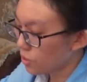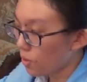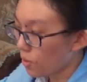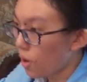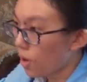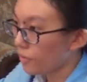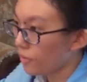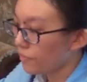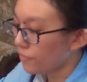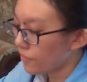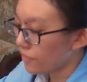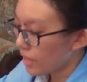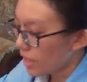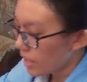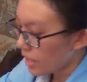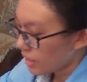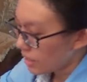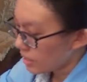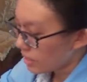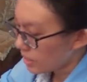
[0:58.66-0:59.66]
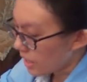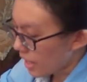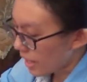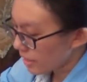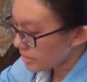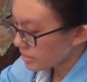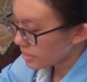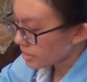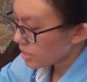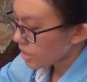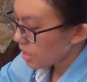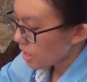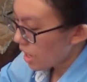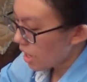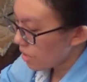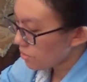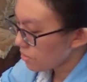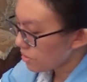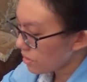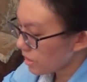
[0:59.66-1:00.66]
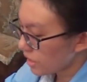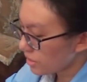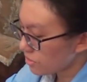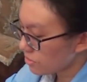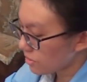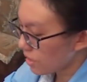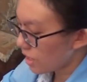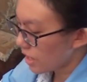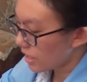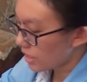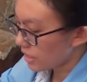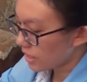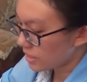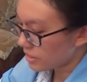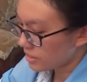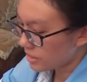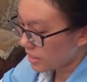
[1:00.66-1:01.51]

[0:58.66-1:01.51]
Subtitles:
on. Next, I would like to highlight